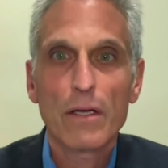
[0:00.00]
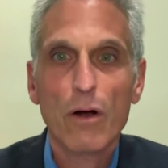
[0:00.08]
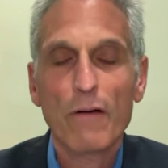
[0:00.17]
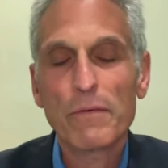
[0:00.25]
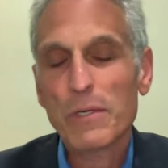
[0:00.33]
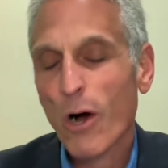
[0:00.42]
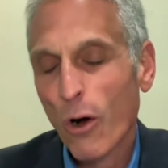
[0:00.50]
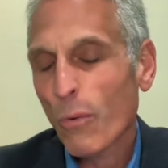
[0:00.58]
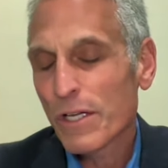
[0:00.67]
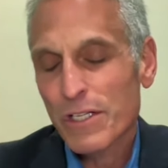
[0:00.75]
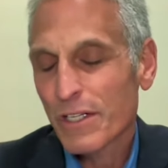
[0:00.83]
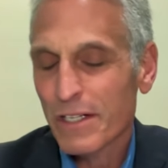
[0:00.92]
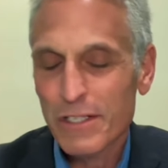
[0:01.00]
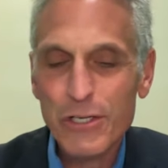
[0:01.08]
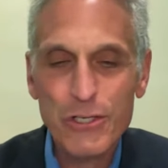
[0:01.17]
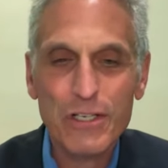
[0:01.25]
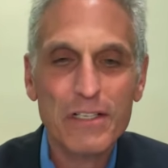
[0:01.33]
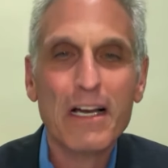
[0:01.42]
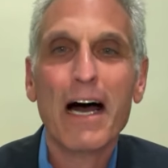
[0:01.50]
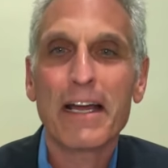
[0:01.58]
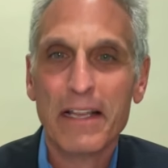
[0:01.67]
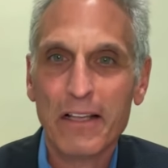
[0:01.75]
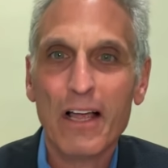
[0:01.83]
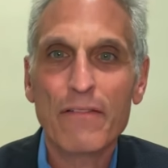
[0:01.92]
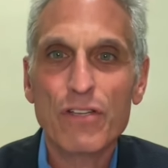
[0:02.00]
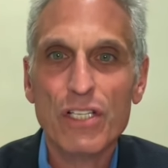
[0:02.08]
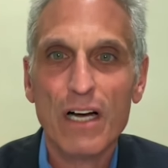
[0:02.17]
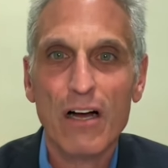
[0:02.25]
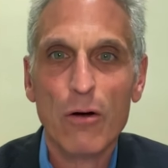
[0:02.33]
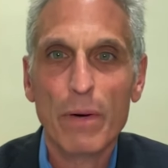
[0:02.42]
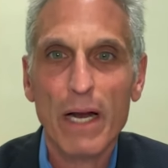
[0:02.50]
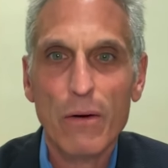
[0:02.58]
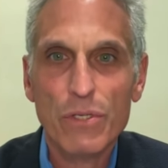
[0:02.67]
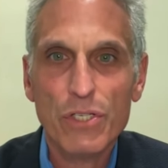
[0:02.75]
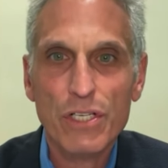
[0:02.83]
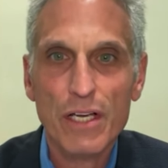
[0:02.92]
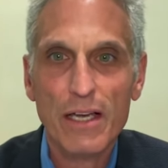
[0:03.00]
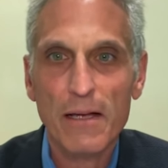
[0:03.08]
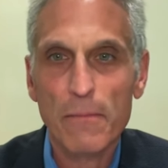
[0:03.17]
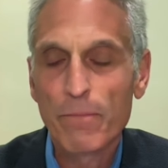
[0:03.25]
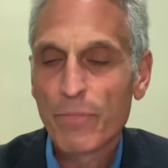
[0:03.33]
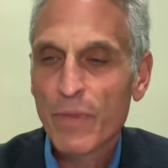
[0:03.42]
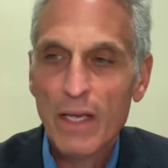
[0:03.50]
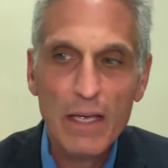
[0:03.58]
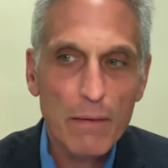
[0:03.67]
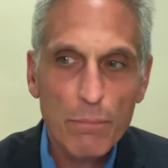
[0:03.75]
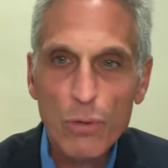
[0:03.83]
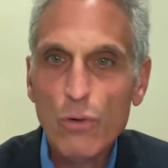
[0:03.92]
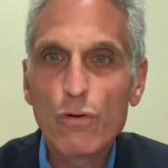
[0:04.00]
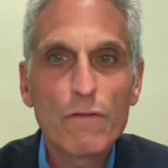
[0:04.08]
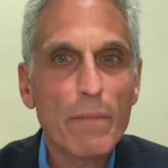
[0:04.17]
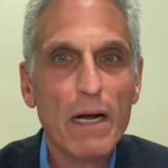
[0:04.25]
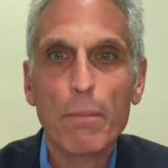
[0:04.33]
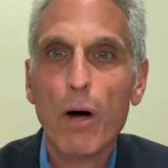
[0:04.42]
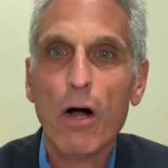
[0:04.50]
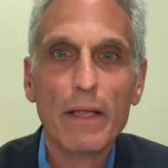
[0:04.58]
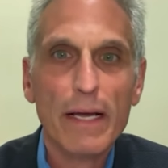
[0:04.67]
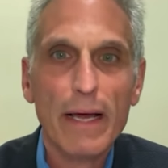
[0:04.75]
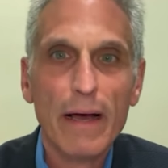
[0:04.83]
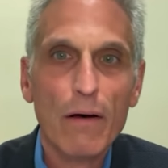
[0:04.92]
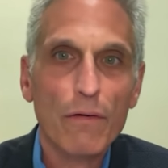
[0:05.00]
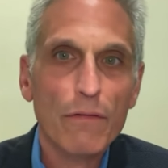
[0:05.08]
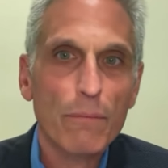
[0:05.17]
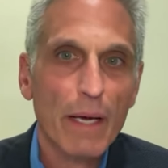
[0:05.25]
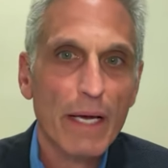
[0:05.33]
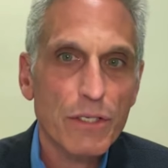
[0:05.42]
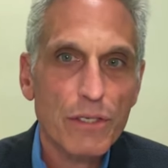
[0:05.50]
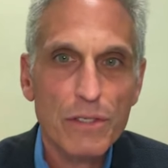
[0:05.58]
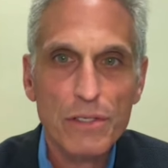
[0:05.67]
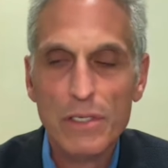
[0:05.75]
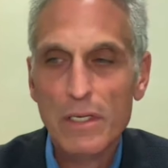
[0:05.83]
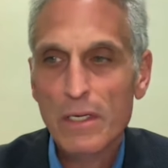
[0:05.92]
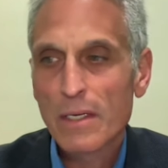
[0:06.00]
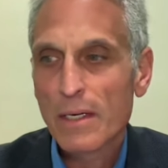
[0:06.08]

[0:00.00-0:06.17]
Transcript: you know, always in addition to diet and lifestyle, but I was seeing improved metabolic health, patients